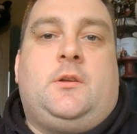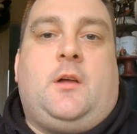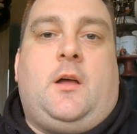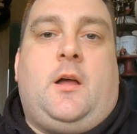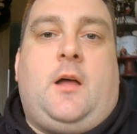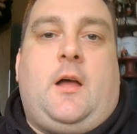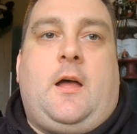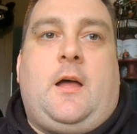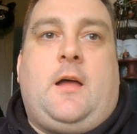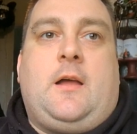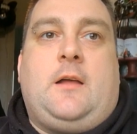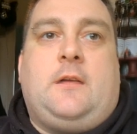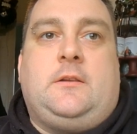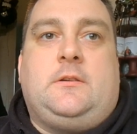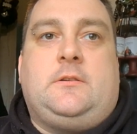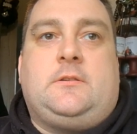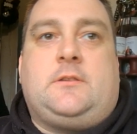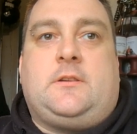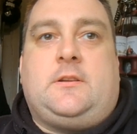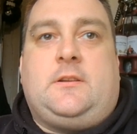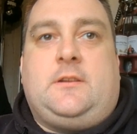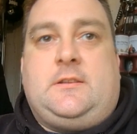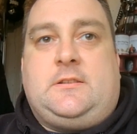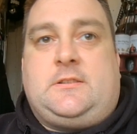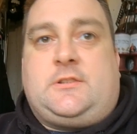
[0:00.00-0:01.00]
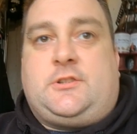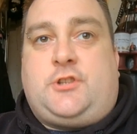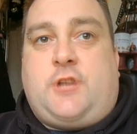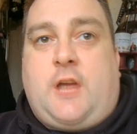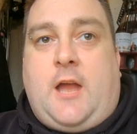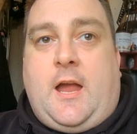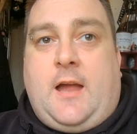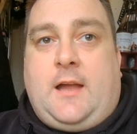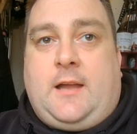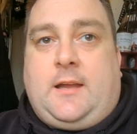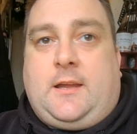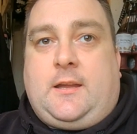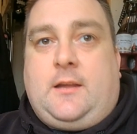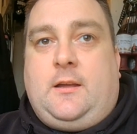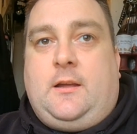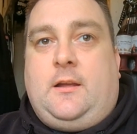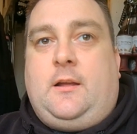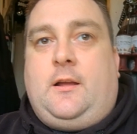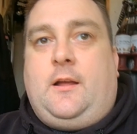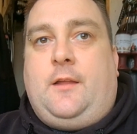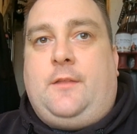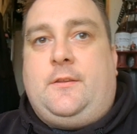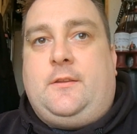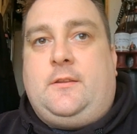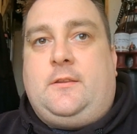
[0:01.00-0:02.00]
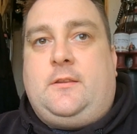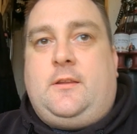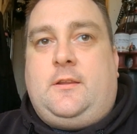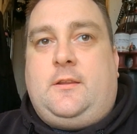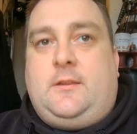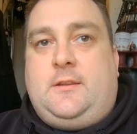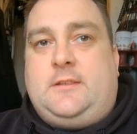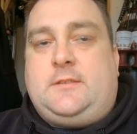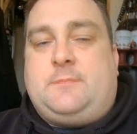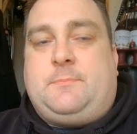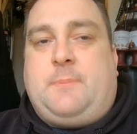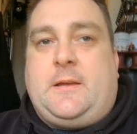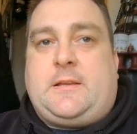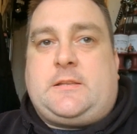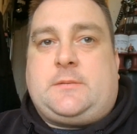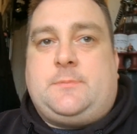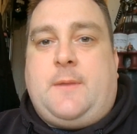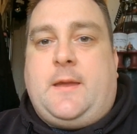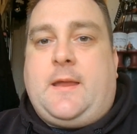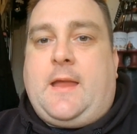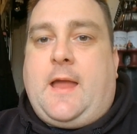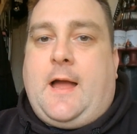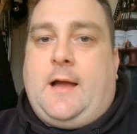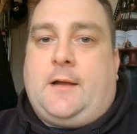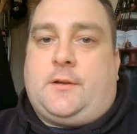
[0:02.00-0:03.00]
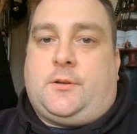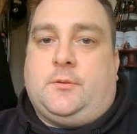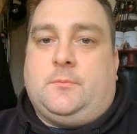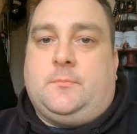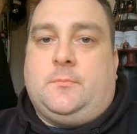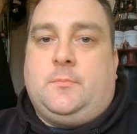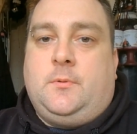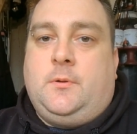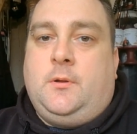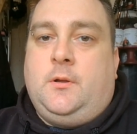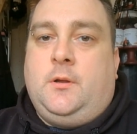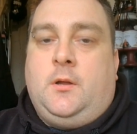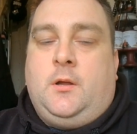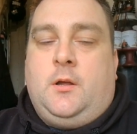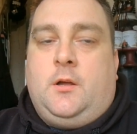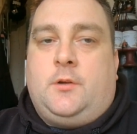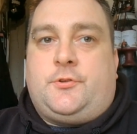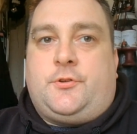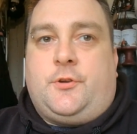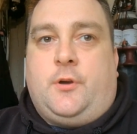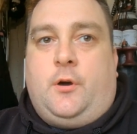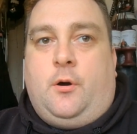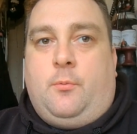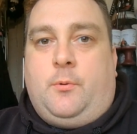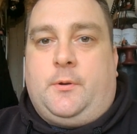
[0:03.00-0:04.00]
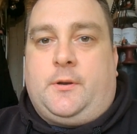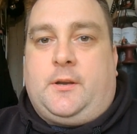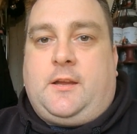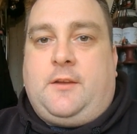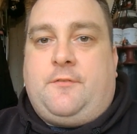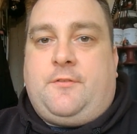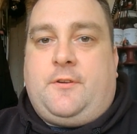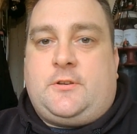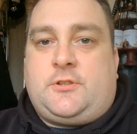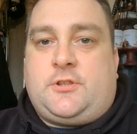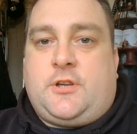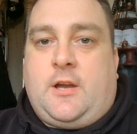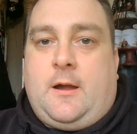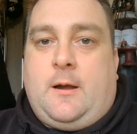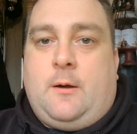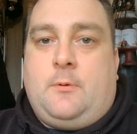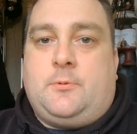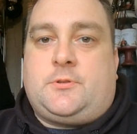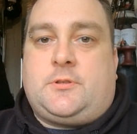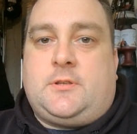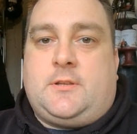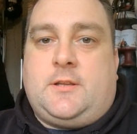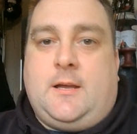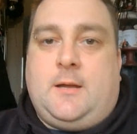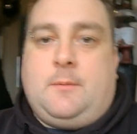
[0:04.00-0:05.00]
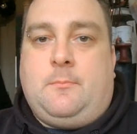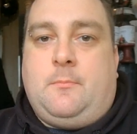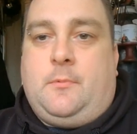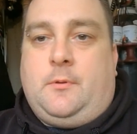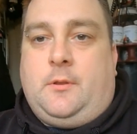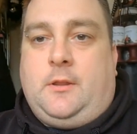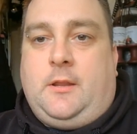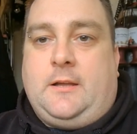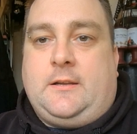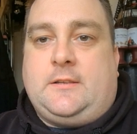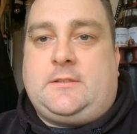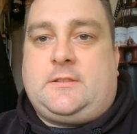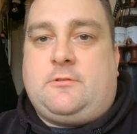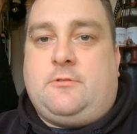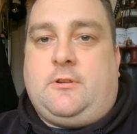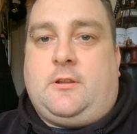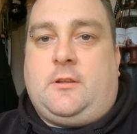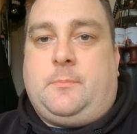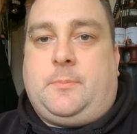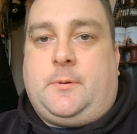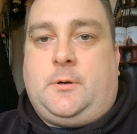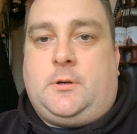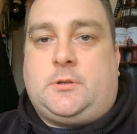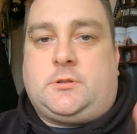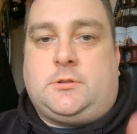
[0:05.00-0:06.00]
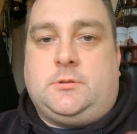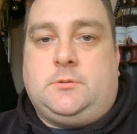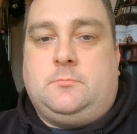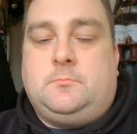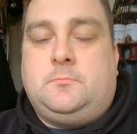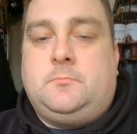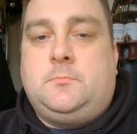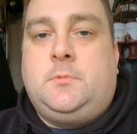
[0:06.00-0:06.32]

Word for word: And is Jack and then his best mate Adam. So I want to give a shout out to them. Links are at the bottom.